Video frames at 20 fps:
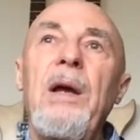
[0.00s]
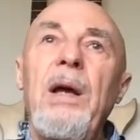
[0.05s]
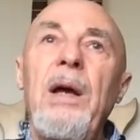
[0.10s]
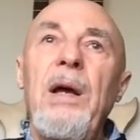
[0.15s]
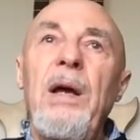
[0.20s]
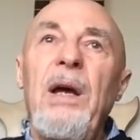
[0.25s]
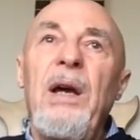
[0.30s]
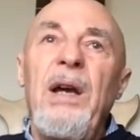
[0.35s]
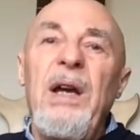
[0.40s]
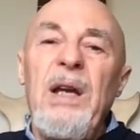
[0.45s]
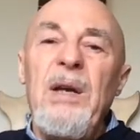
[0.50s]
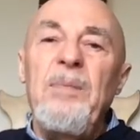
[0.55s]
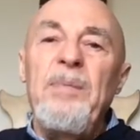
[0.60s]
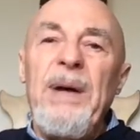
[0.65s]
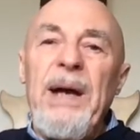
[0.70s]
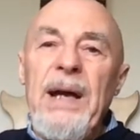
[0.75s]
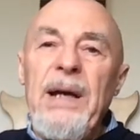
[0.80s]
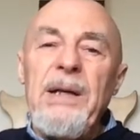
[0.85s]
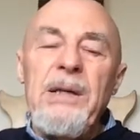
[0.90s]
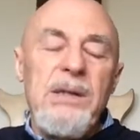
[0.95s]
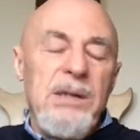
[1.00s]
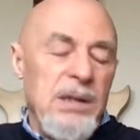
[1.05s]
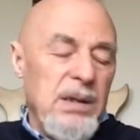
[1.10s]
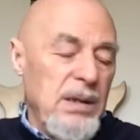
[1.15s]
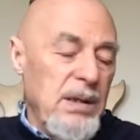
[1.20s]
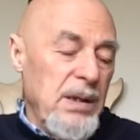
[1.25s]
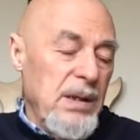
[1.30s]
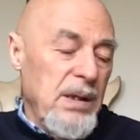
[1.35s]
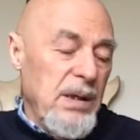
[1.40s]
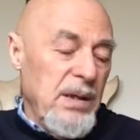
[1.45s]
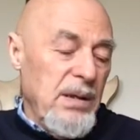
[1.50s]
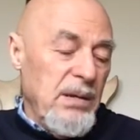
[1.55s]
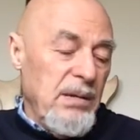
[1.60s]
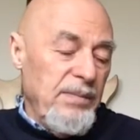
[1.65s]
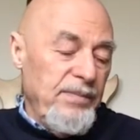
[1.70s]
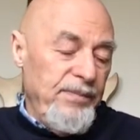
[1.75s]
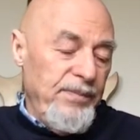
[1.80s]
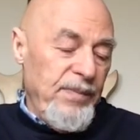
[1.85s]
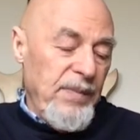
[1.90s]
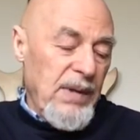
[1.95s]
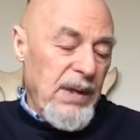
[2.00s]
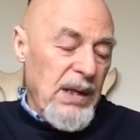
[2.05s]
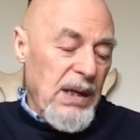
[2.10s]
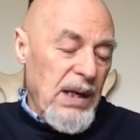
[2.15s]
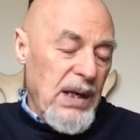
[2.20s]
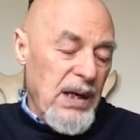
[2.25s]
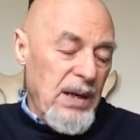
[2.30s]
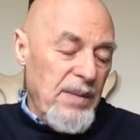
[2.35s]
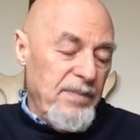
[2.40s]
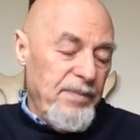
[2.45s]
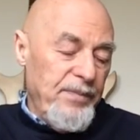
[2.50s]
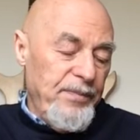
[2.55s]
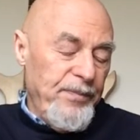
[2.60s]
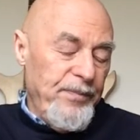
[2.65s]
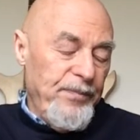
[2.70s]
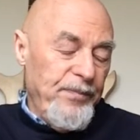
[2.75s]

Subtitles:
in bands. You